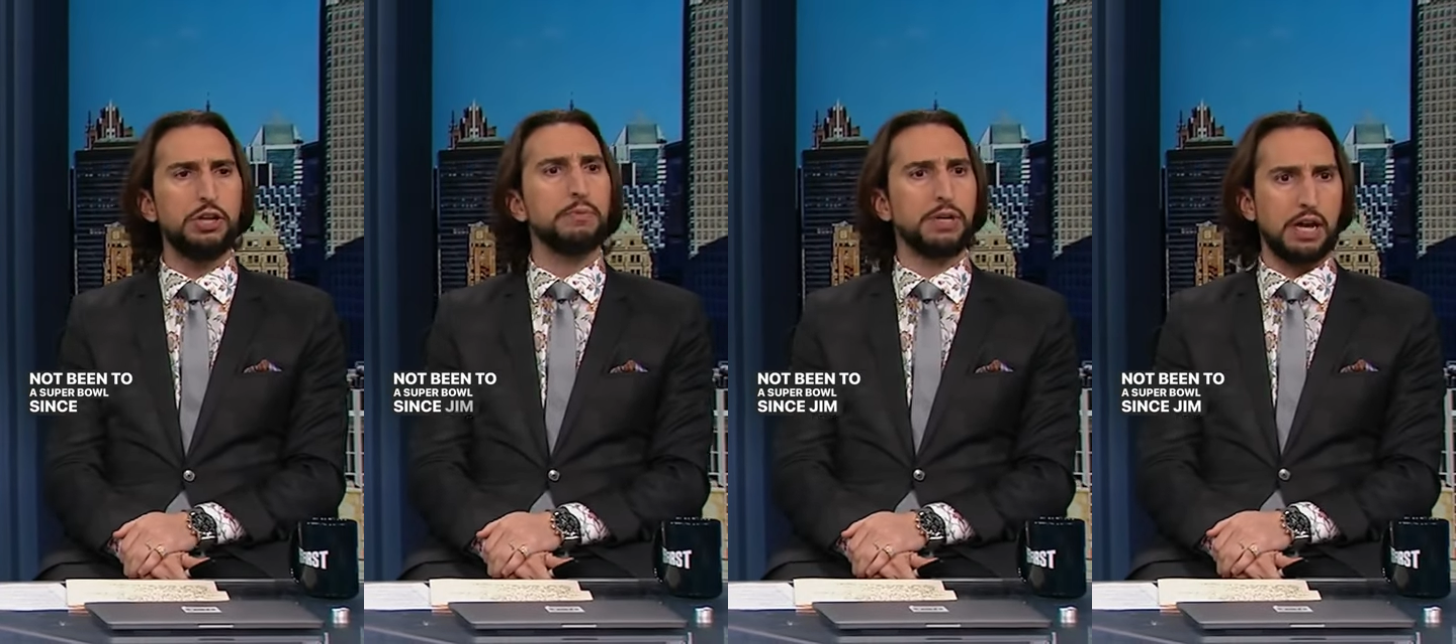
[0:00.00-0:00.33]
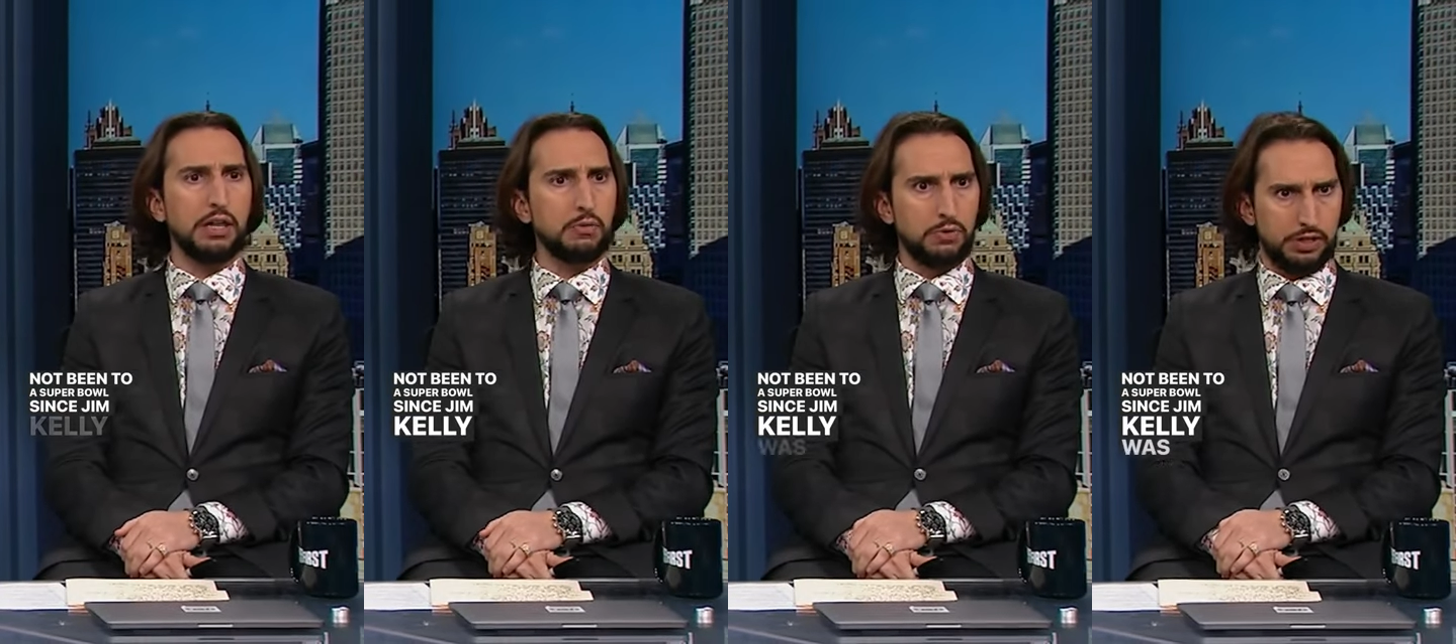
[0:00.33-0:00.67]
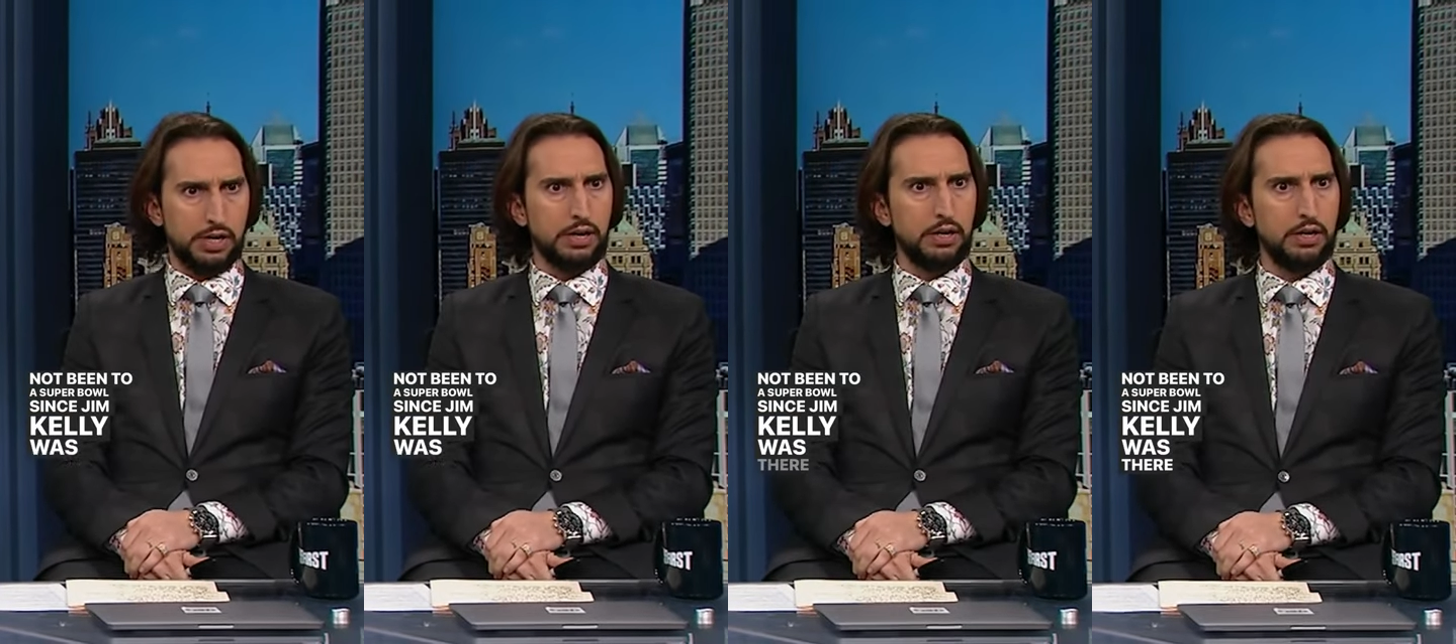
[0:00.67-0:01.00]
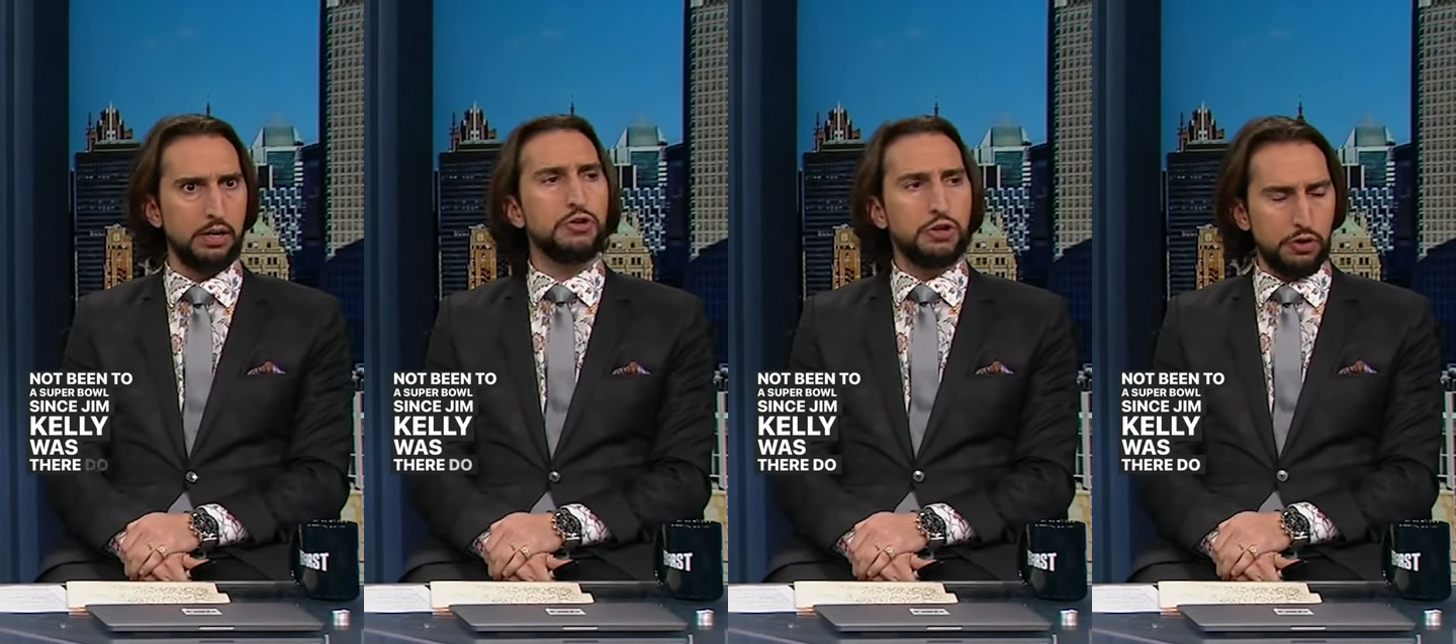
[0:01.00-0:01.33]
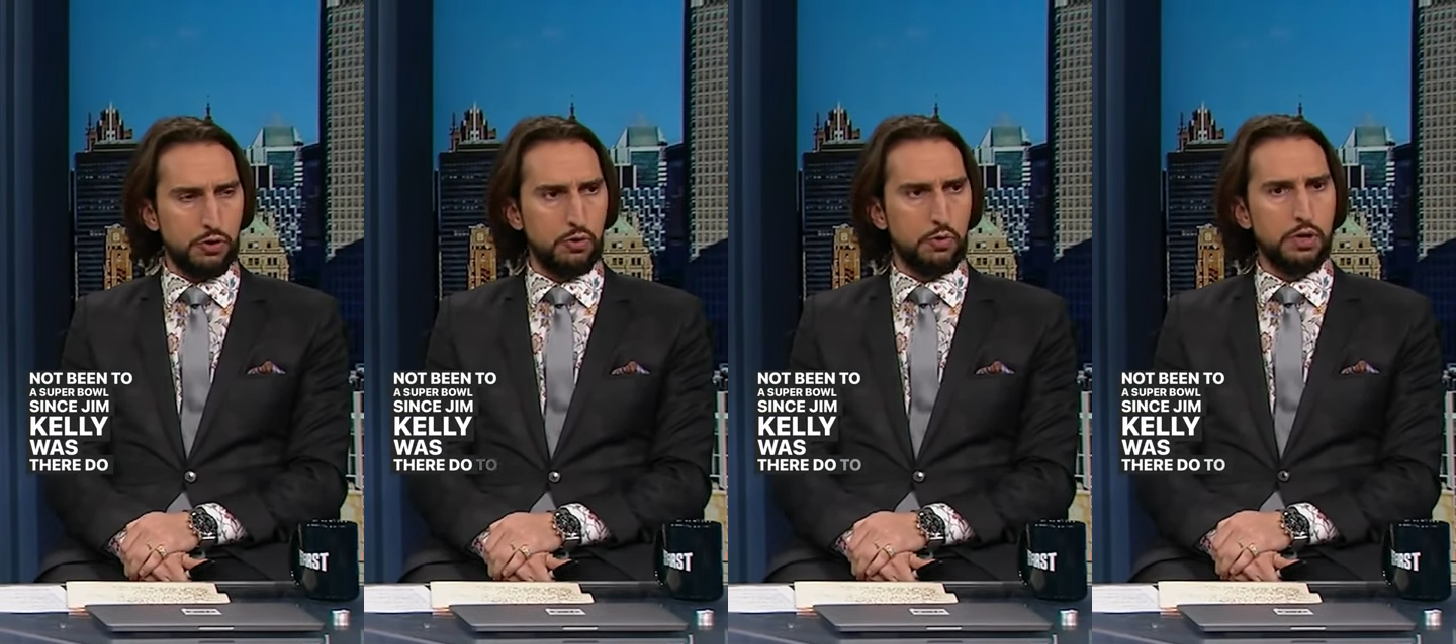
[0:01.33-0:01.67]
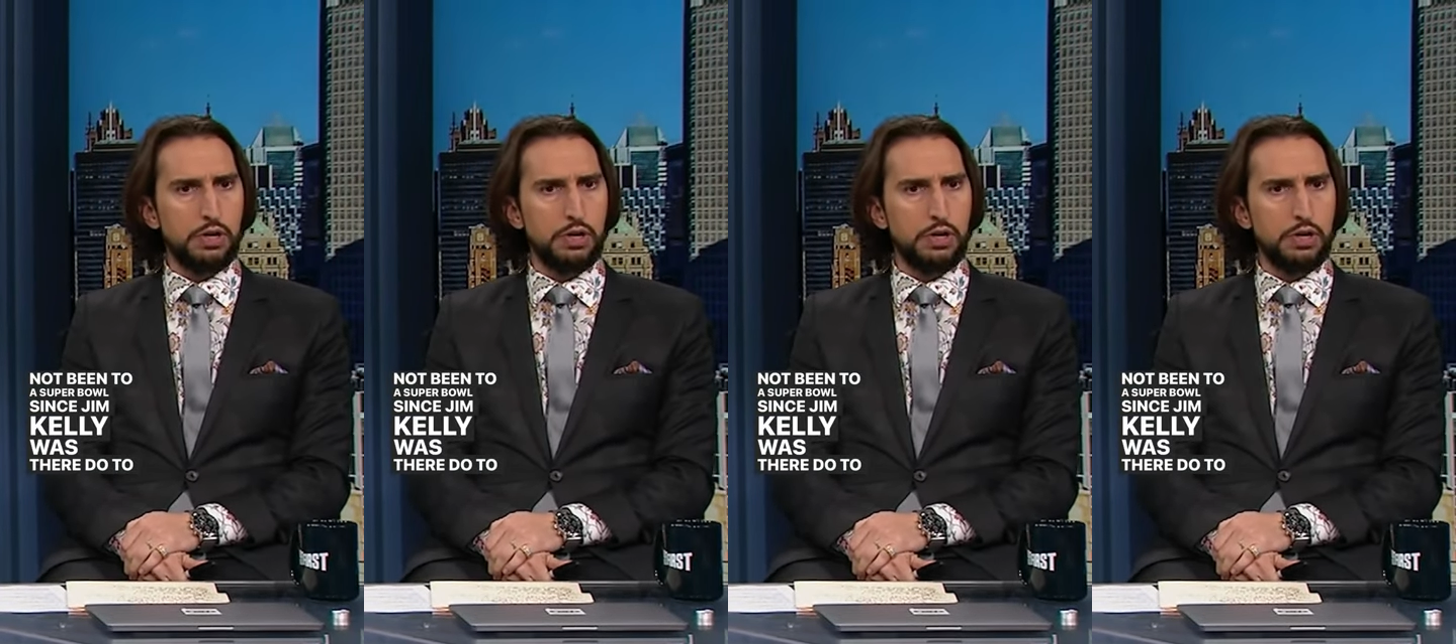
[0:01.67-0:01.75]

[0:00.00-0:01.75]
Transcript: Jim Kelly was there, do